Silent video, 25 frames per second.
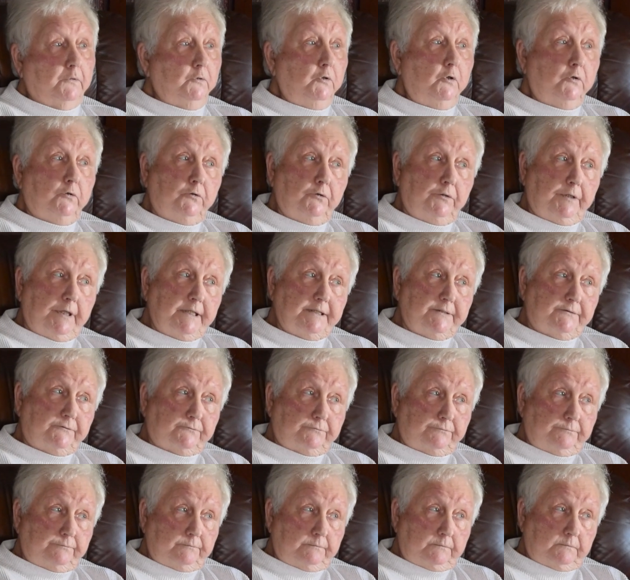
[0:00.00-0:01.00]
you could get
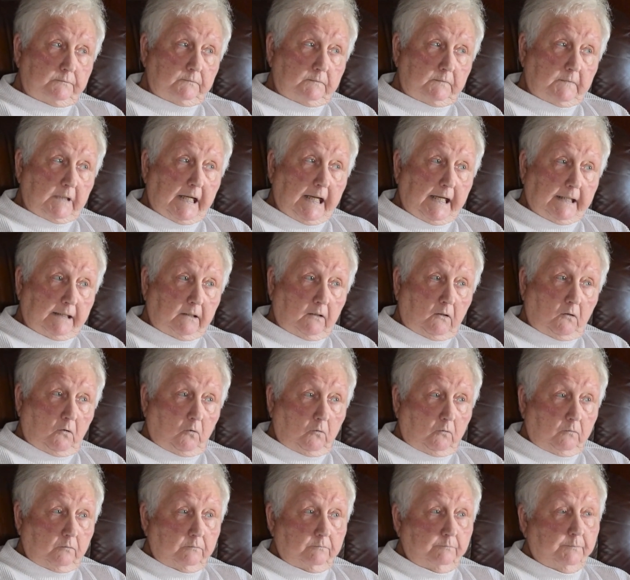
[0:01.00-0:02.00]

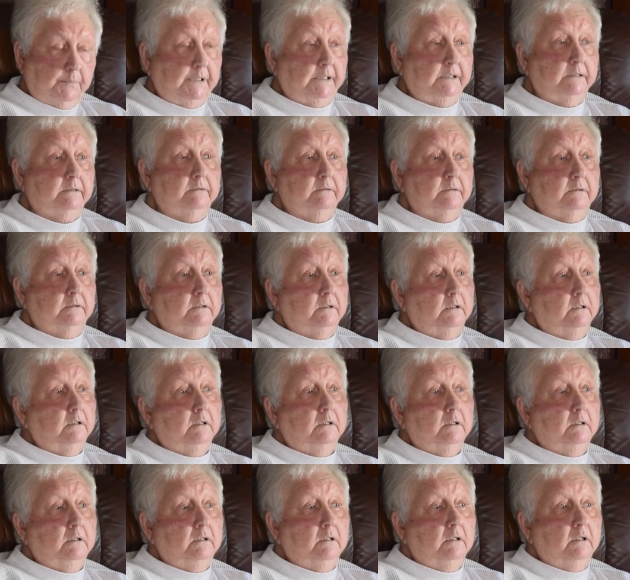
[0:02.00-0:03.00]
alcohol, but
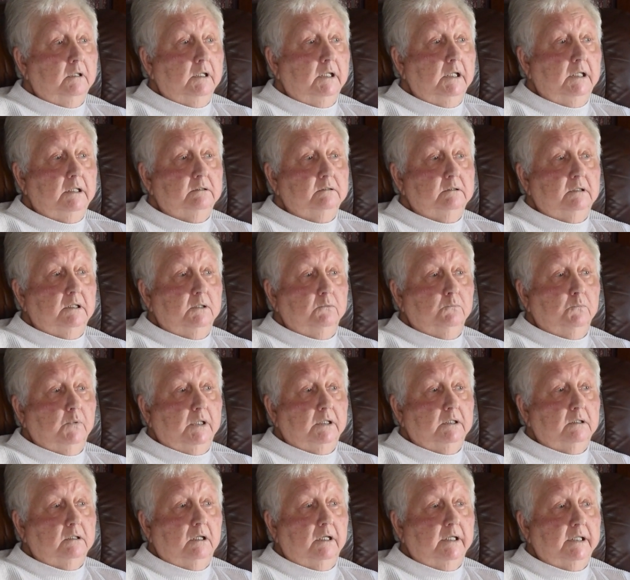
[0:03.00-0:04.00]
it
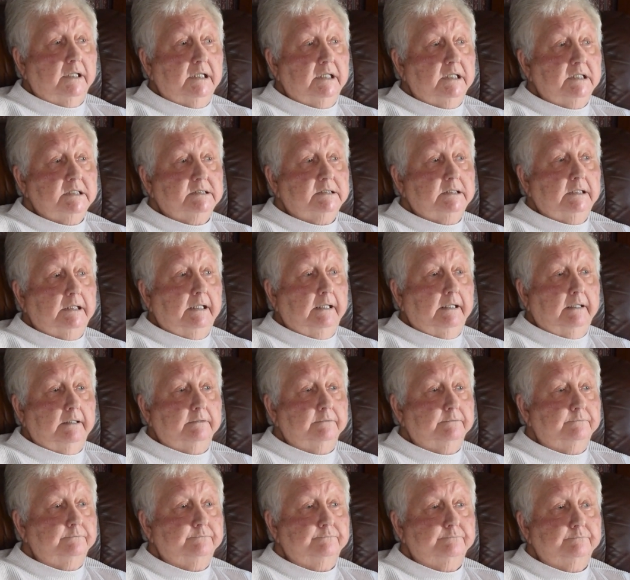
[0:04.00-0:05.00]
wasn't like it is today.
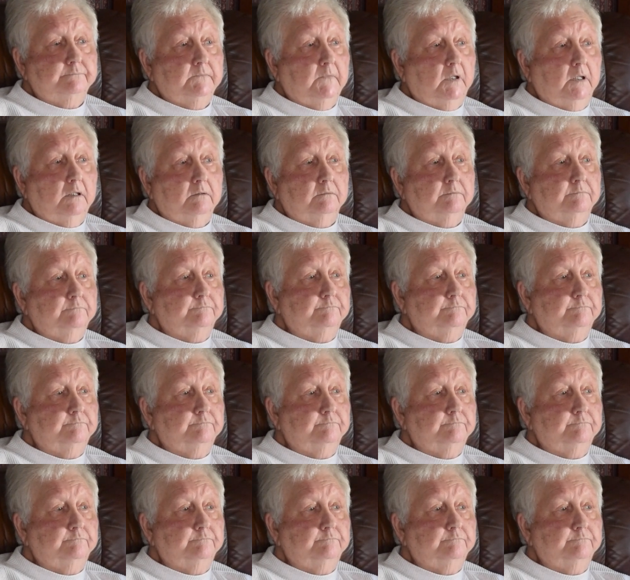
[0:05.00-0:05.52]
No.